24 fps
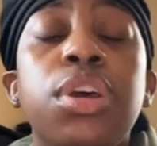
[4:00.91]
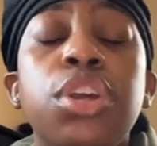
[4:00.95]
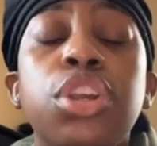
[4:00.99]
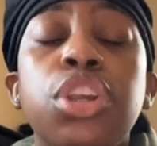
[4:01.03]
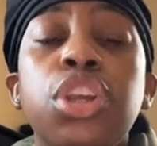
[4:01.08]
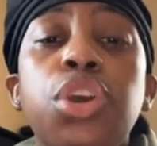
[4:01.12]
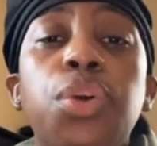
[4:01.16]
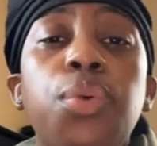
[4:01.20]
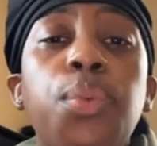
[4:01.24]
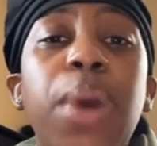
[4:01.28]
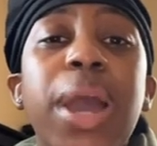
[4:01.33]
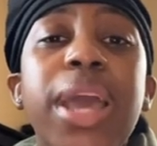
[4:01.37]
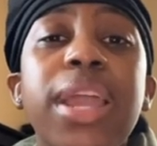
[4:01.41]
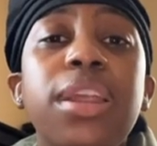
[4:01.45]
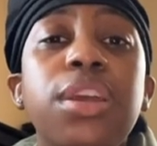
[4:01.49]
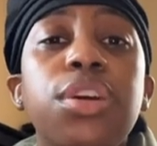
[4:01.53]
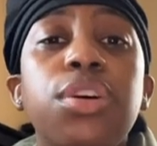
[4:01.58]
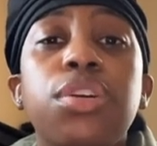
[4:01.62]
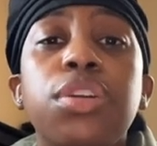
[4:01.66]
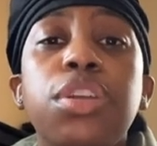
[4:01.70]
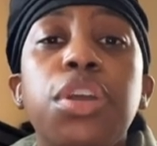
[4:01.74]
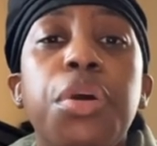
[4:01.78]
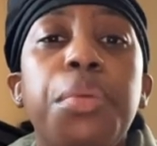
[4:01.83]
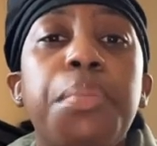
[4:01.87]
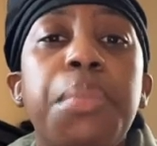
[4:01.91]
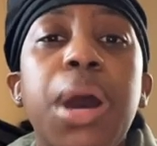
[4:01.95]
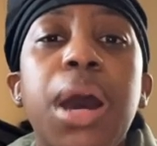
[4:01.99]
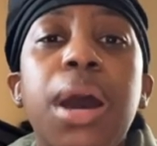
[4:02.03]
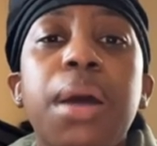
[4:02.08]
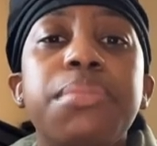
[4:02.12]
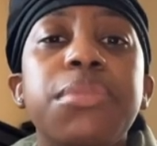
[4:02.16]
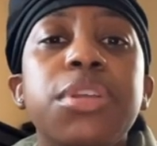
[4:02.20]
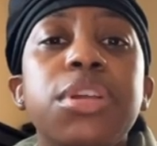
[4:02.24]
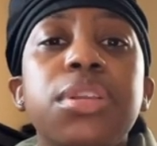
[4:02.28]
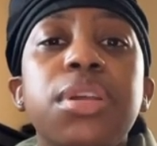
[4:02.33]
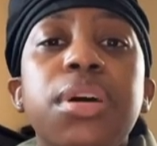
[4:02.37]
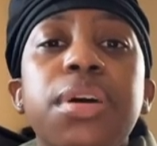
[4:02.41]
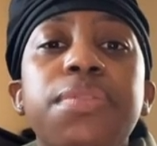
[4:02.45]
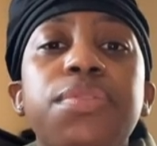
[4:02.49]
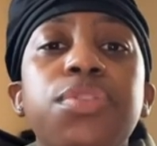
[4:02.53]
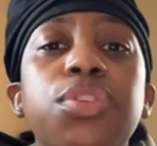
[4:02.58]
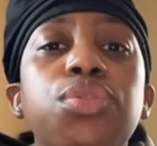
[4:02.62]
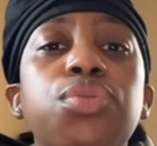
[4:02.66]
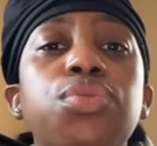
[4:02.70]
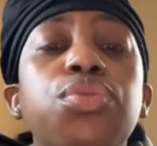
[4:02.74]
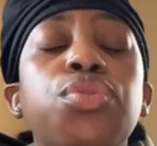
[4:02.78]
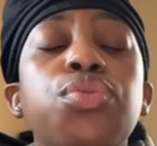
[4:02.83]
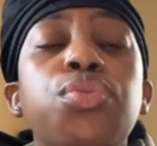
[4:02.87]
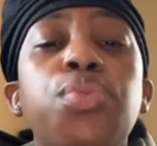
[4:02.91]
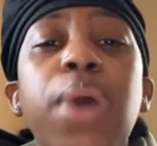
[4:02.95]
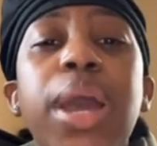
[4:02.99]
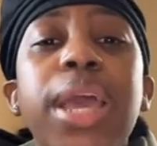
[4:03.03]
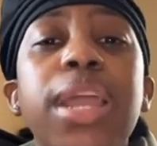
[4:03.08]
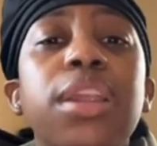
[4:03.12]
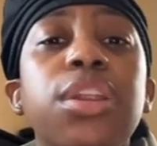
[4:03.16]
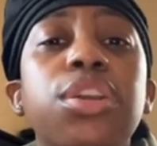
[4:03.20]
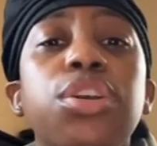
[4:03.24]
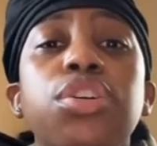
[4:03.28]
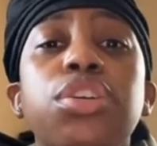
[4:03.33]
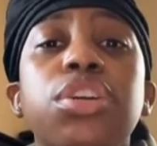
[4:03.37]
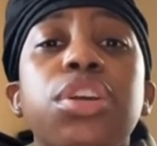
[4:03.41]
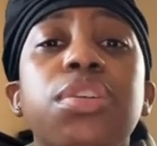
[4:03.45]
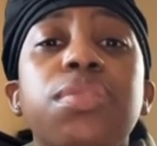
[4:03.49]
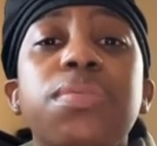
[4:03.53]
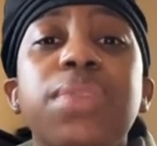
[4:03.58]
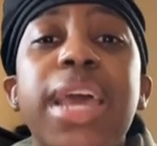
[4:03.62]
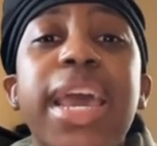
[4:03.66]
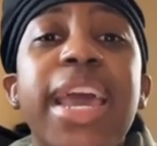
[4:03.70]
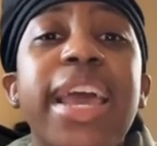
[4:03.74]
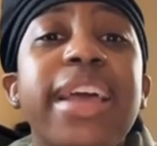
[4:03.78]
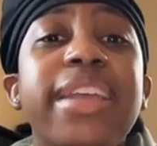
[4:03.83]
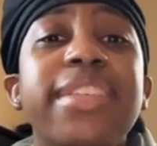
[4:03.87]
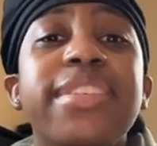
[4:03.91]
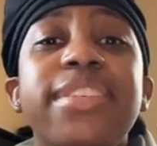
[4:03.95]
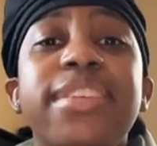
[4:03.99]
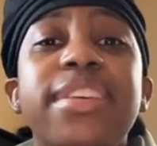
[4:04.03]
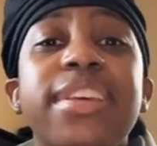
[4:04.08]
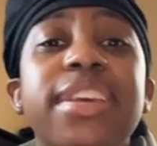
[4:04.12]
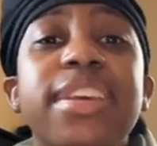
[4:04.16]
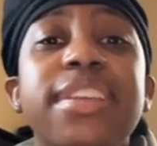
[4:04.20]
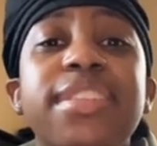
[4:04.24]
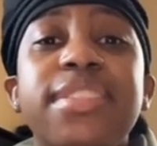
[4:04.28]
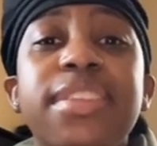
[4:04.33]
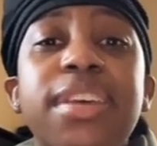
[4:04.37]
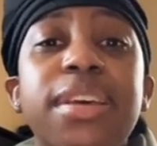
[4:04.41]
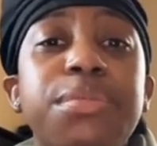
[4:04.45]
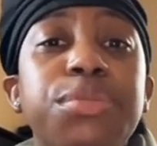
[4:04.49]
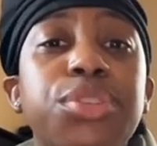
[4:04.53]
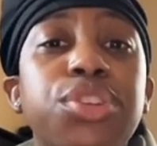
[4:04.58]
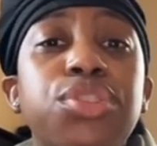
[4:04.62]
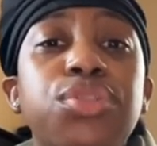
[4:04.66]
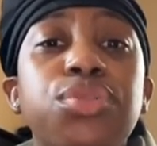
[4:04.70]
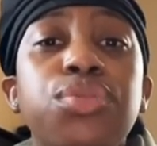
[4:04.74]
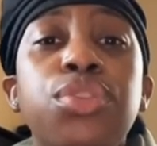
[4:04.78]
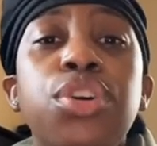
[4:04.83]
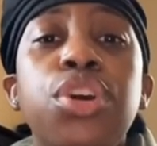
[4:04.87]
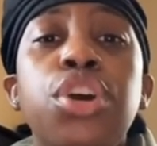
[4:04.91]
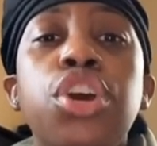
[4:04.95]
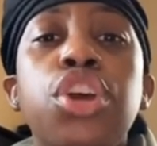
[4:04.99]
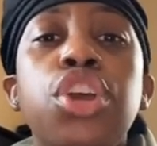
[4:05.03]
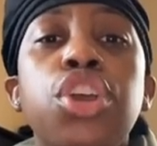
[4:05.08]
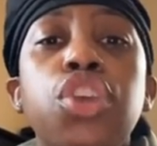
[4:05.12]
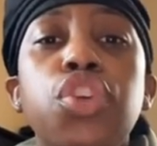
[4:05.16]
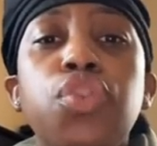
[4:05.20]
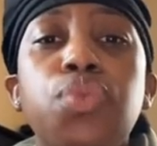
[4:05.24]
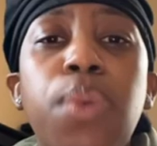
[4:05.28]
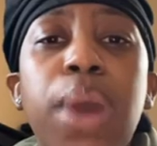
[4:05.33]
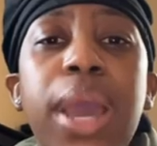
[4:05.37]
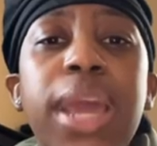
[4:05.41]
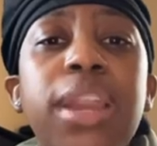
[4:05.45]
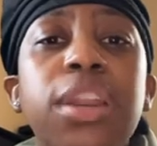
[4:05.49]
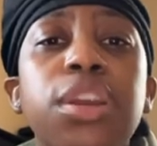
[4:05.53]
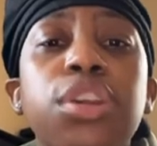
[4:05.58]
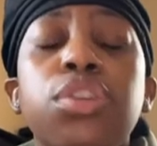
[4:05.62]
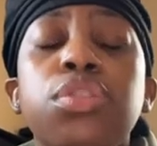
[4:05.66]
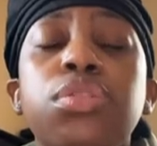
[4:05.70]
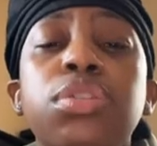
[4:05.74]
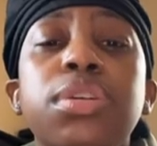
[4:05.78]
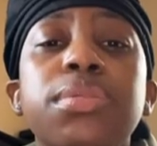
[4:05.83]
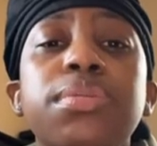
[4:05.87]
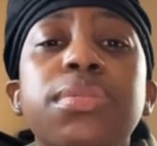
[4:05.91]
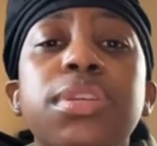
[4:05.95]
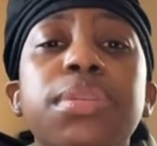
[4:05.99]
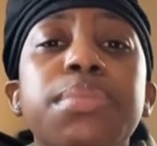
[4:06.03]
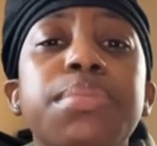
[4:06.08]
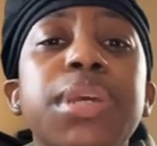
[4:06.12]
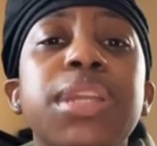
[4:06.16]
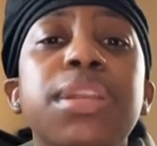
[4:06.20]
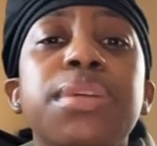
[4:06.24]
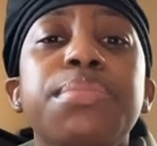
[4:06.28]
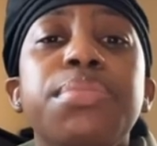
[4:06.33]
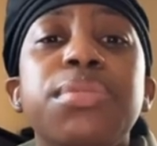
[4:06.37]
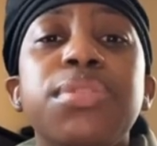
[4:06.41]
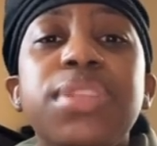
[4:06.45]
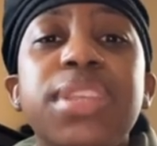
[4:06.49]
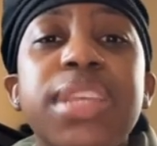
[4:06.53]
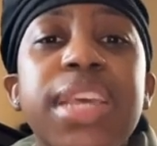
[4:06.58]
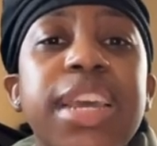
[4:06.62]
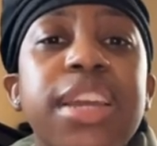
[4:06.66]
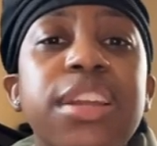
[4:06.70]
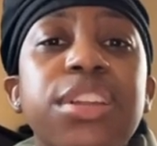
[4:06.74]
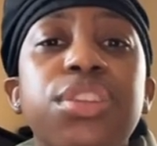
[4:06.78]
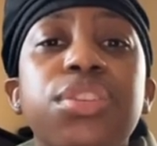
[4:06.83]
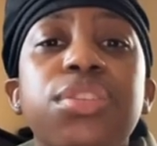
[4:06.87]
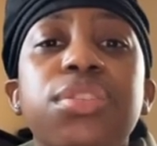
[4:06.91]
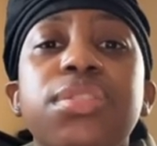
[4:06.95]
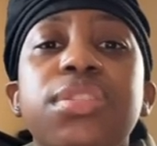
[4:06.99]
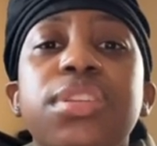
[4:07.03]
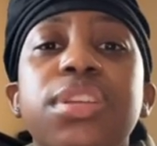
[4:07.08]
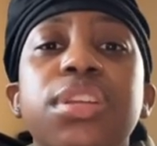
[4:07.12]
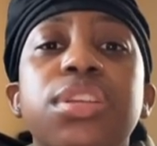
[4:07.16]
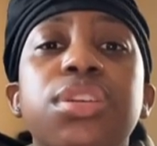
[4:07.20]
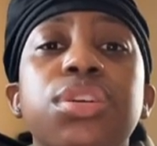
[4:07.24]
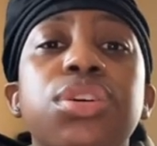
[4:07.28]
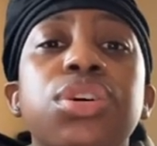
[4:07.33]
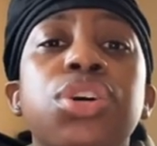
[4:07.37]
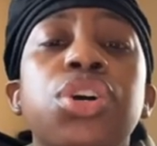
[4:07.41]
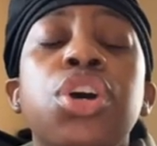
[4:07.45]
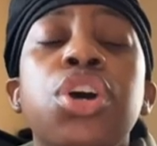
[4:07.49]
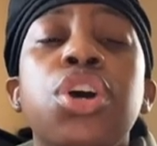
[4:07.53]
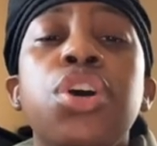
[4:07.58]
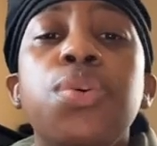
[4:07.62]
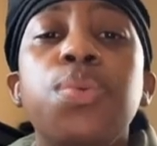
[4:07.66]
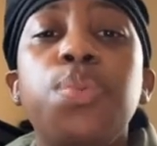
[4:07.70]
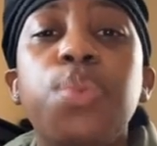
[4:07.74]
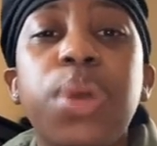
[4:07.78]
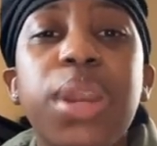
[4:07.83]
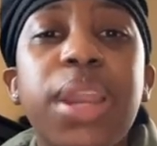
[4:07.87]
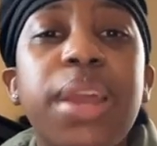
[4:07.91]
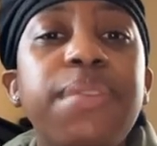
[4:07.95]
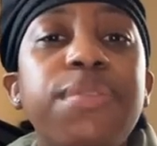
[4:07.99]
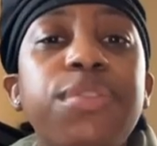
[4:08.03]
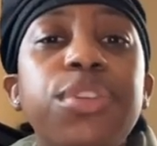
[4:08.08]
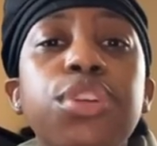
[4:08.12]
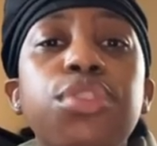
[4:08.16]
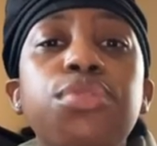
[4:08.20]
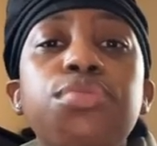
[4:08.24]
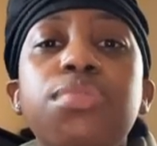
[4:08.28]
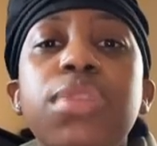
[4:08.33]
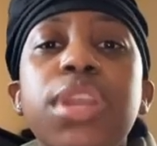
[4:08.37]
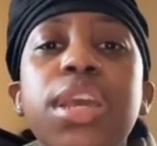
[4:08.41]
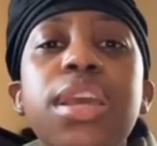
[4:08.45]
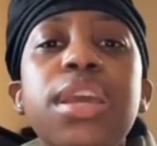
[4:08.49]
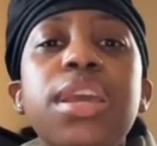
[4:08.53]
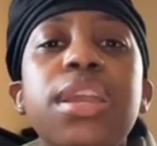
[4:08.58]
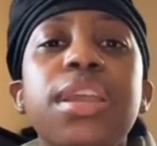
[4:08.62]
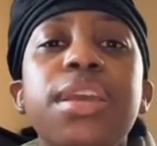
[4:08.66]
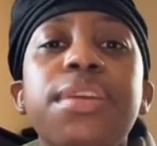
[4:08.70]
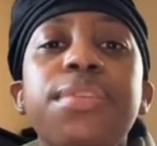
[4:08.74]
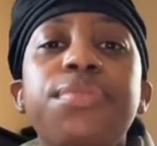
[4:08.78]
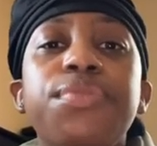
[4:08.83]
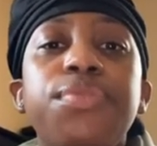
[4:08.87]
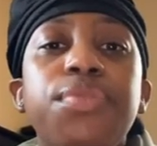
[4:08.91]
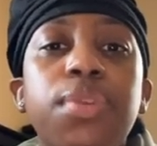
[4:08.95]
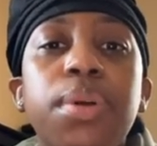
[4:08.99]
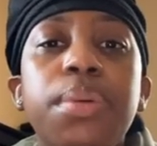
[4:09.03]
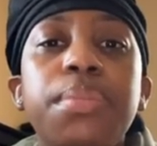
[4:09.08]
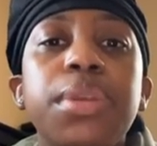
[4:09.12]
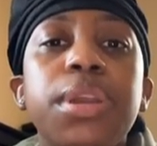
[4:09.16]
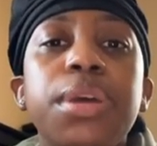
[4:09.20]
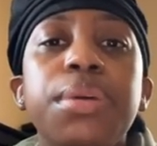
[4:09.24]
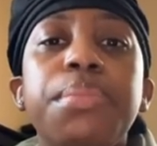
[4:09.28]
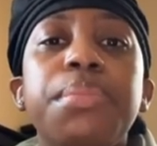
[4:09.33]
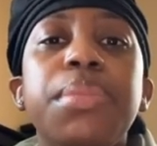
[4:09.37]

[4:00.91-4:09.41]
You're waiting on your mom to love you. You're waiting on your dad to accept you. You're waiting on them to be the protectors and the whatever you needed from them.